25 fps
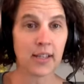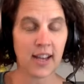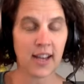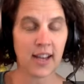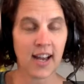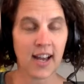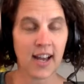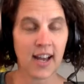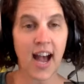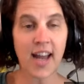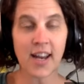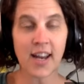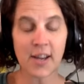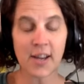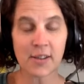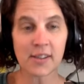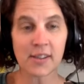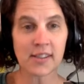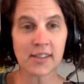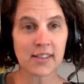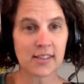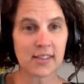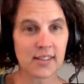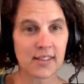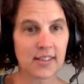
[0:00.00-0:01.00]
Either I can know happen.
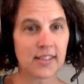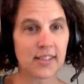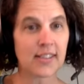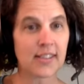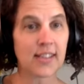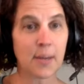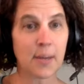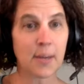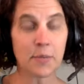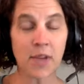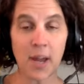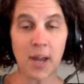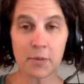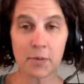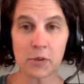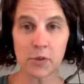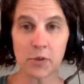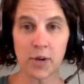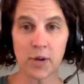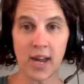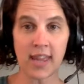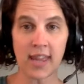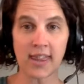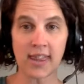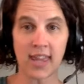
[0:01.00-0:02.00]
Sometimes
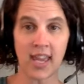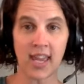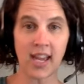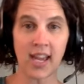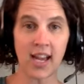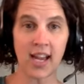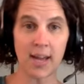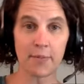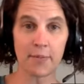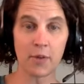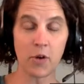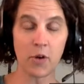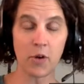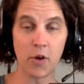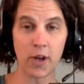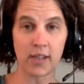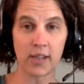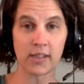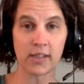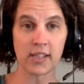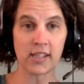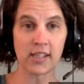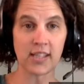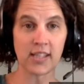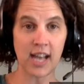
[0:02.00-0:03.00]
when I think I'm going
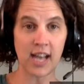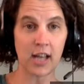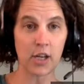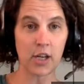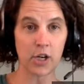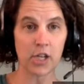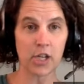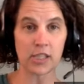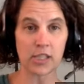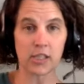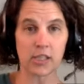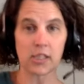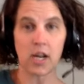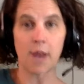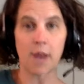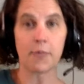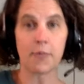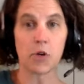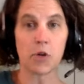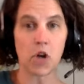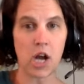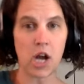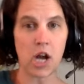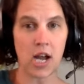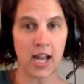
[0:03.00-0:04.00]
to tell her to stop
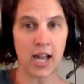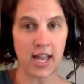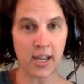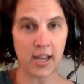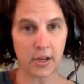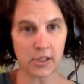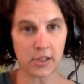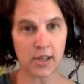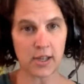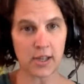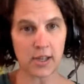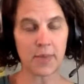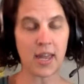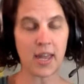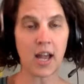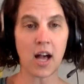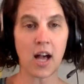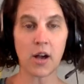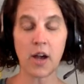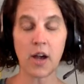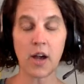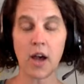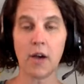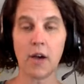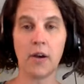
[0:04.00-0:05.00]
crying or something, I'll
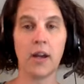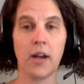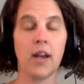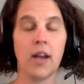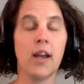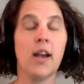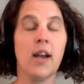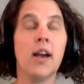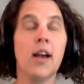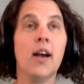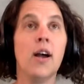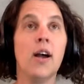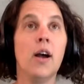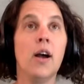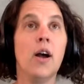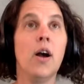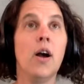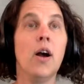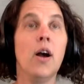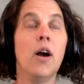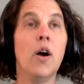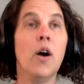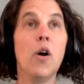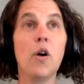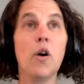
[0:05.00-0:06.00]
go,
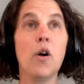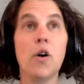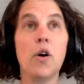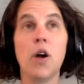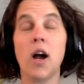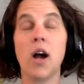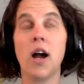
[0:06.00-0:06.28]
oh,